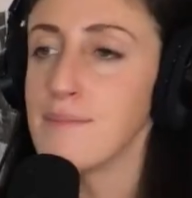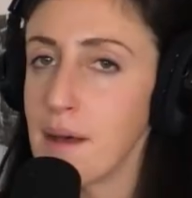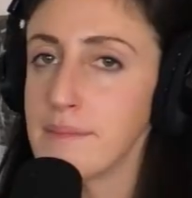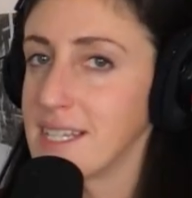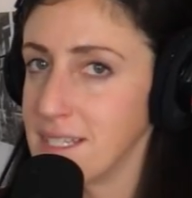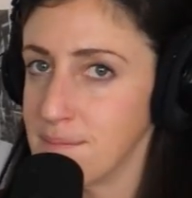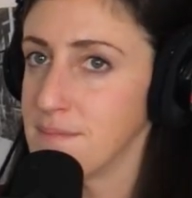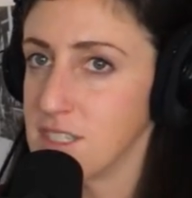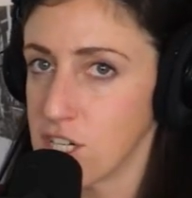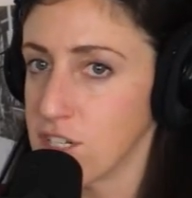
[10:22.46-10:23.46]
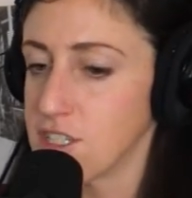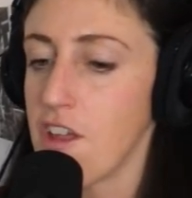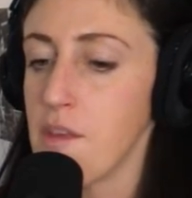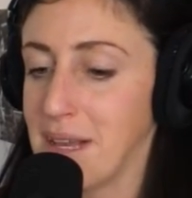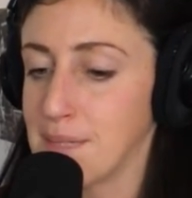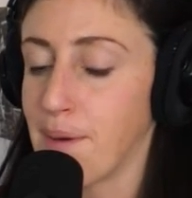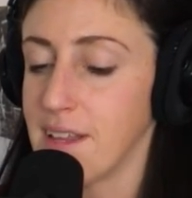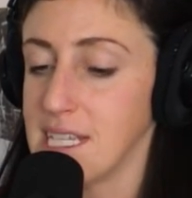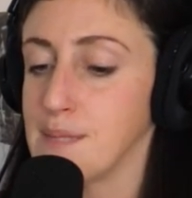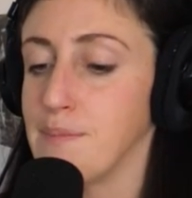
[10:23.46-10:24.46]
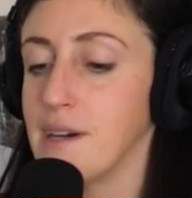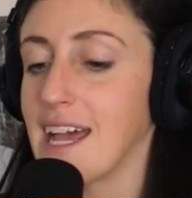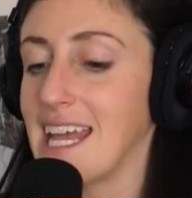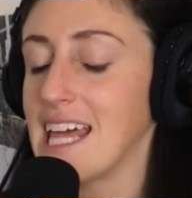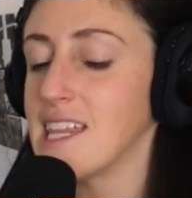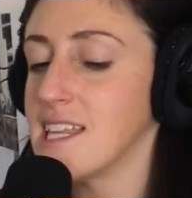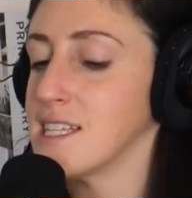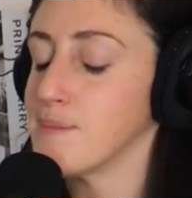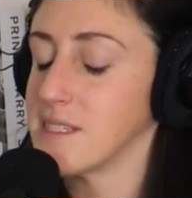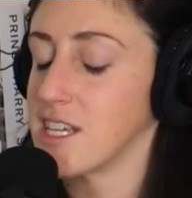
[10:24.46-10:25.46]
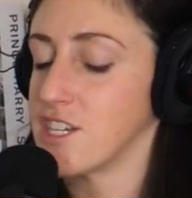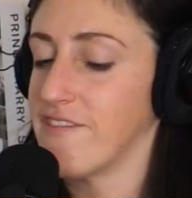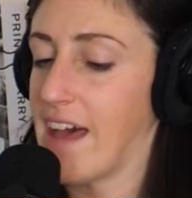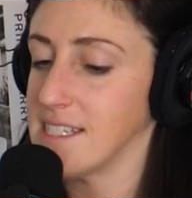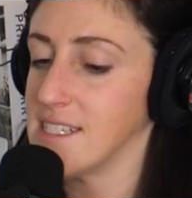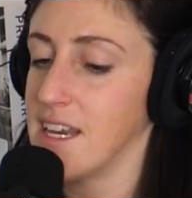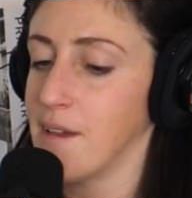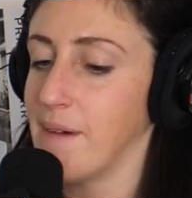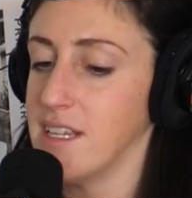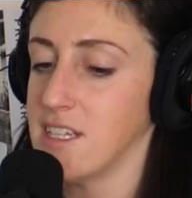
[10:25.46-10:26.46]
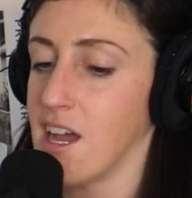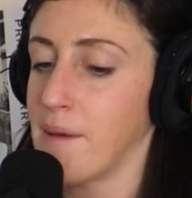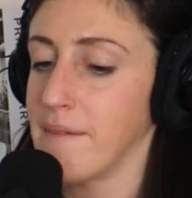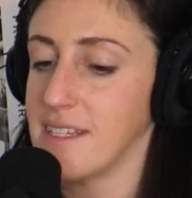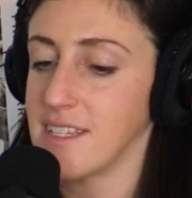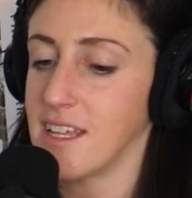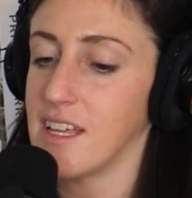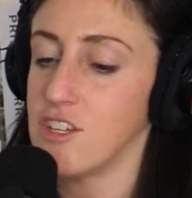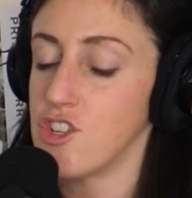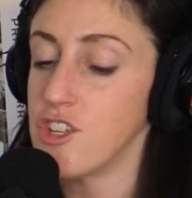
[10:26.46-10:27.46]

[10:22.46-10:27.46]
his mom's inserts are the best part of this book. And I thought this was such a fascinating way to talk about raising